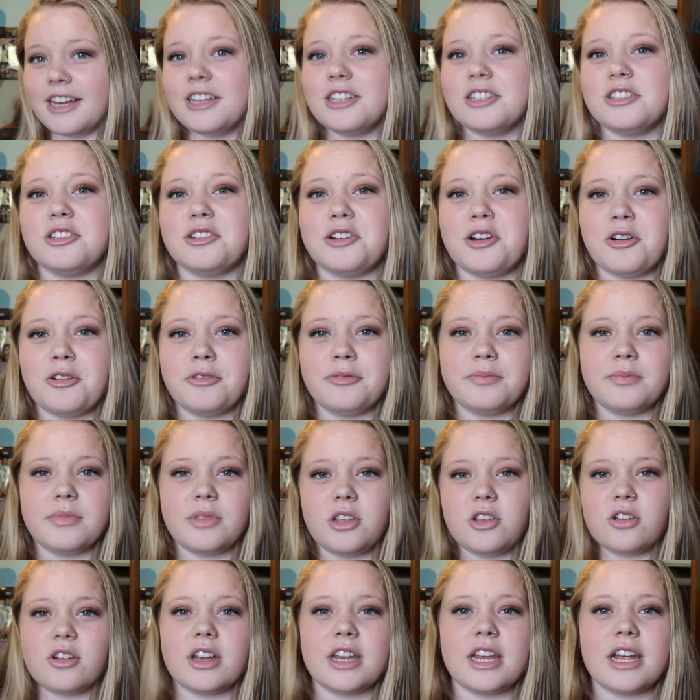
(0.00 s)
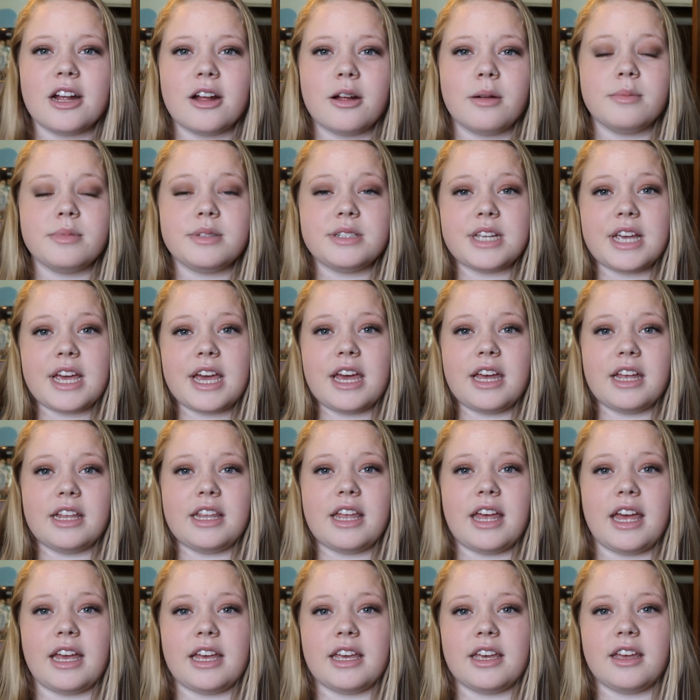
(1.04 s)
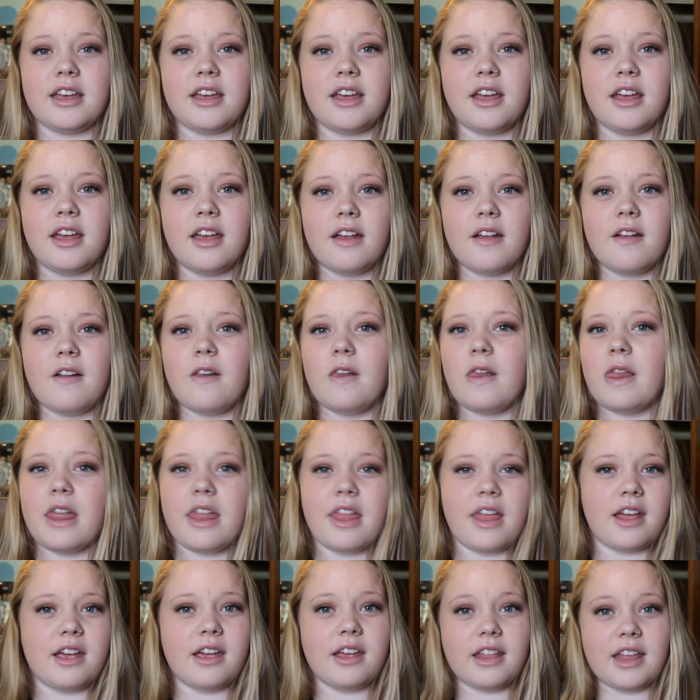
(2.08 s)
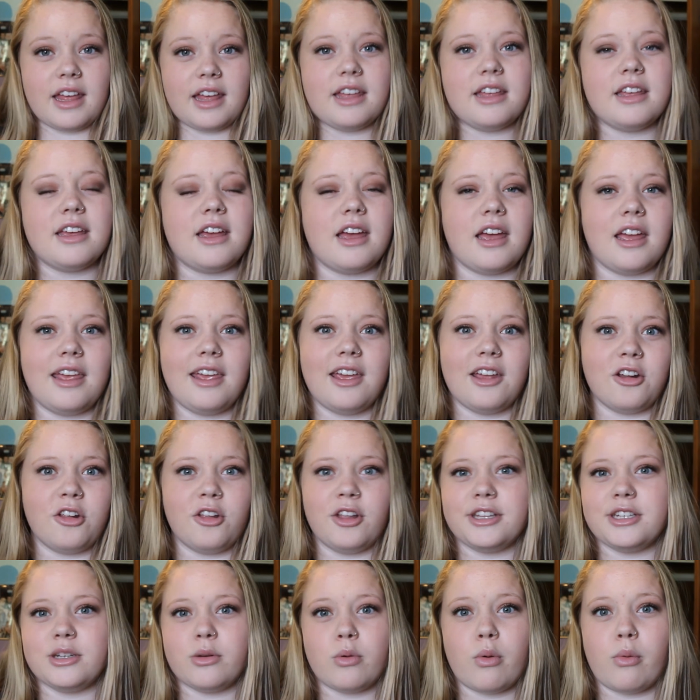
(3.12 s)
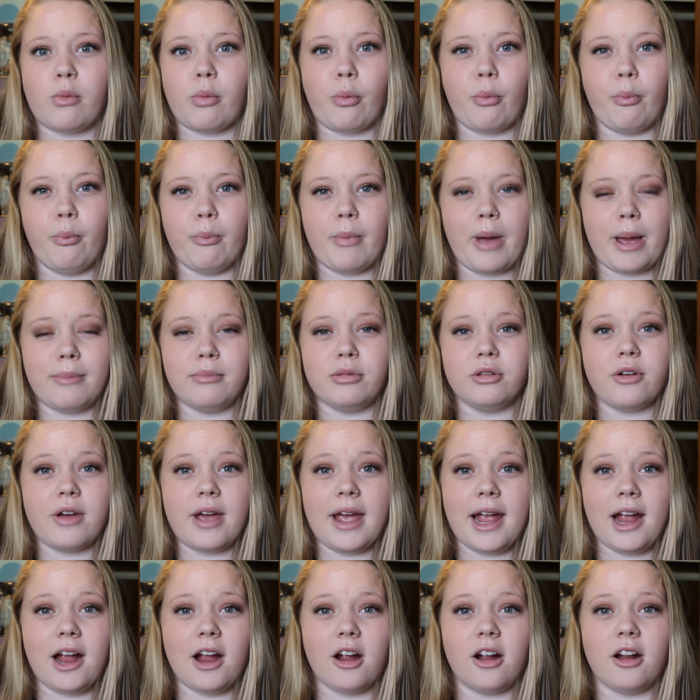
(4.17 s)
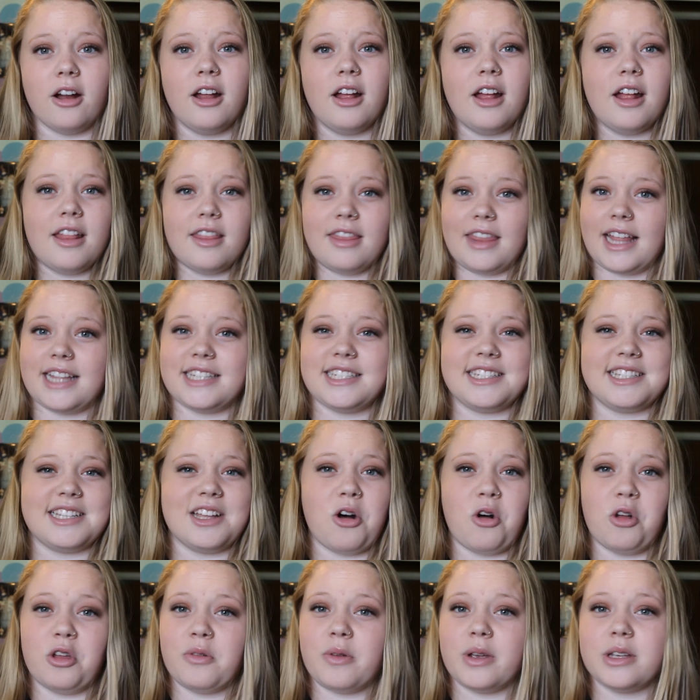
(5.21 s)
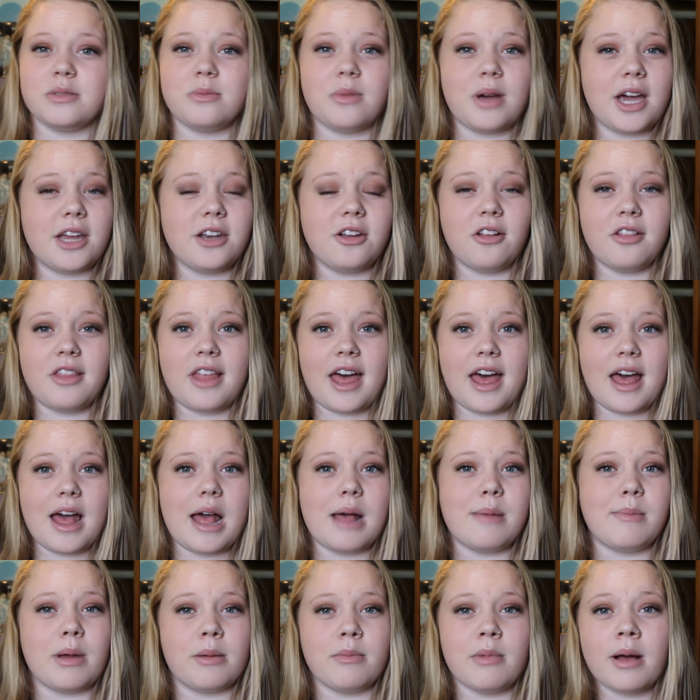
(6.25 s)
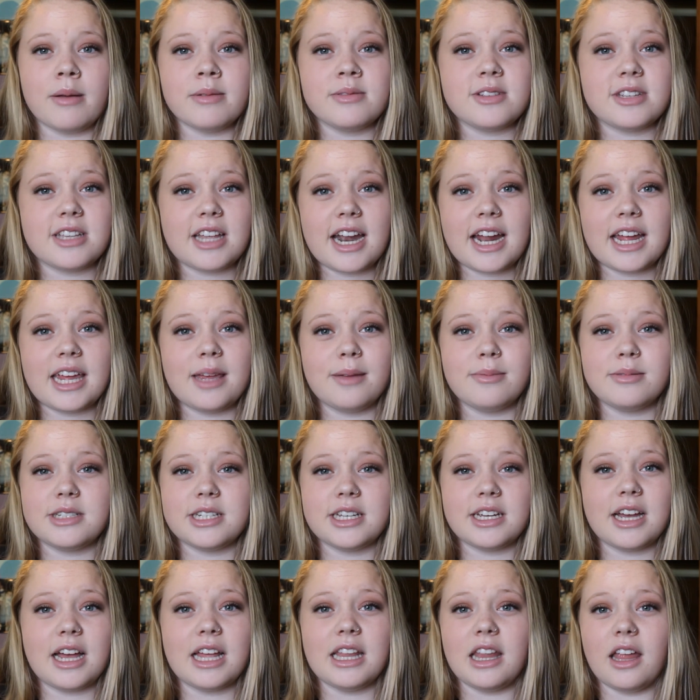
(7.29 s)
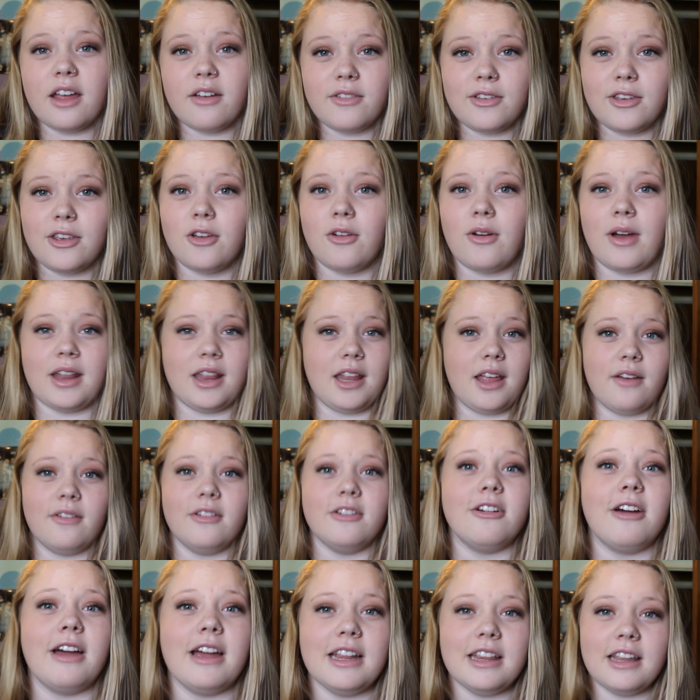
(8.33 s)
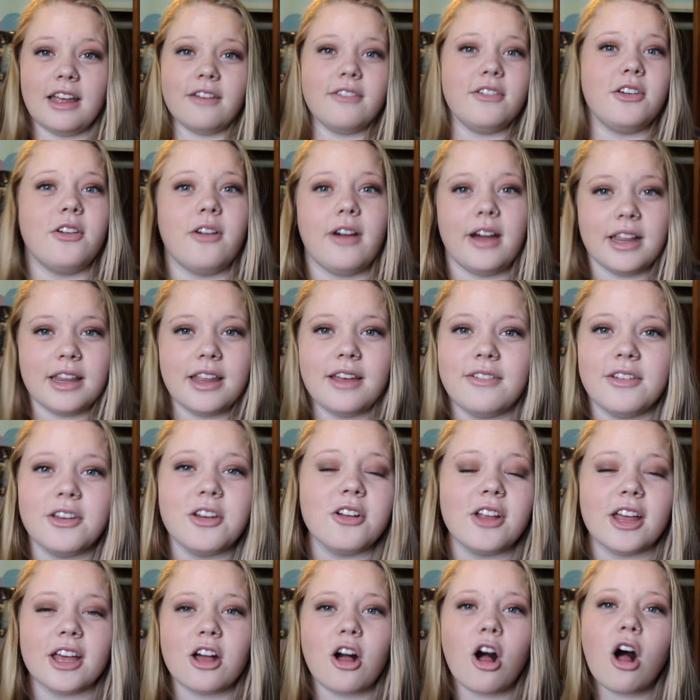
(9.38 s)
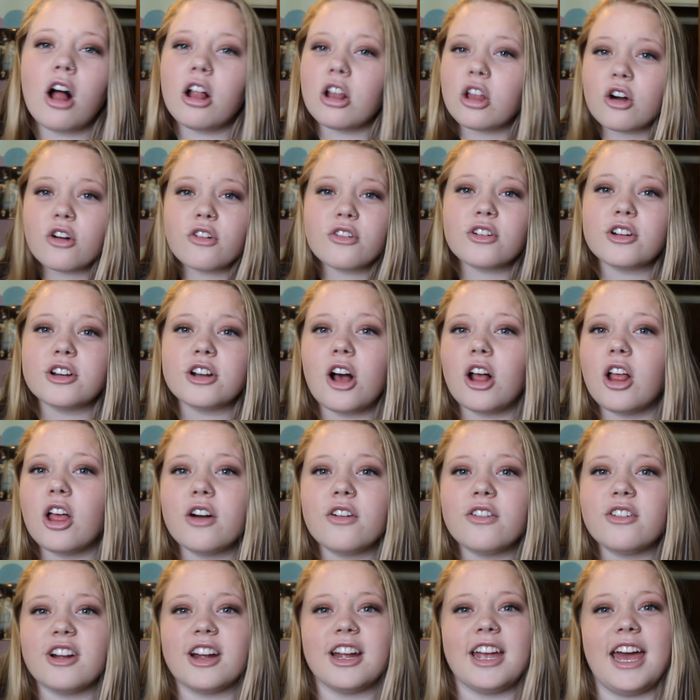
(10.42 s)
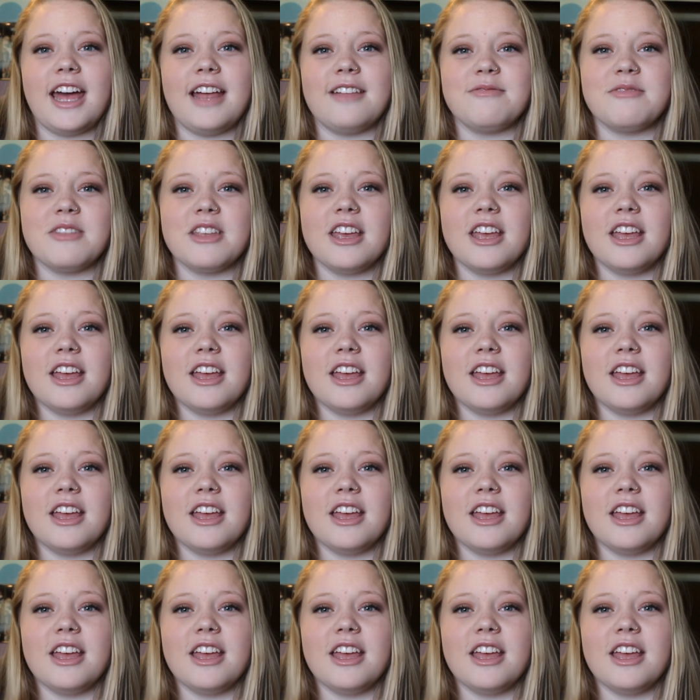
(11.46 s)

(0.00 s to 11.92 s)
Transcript: So you can hear him say like he can only tell by my blue hair. That's the only reason why I know that. My mom said that I keep saying I love you, I love you, I love you, I love you, like all over and all over again.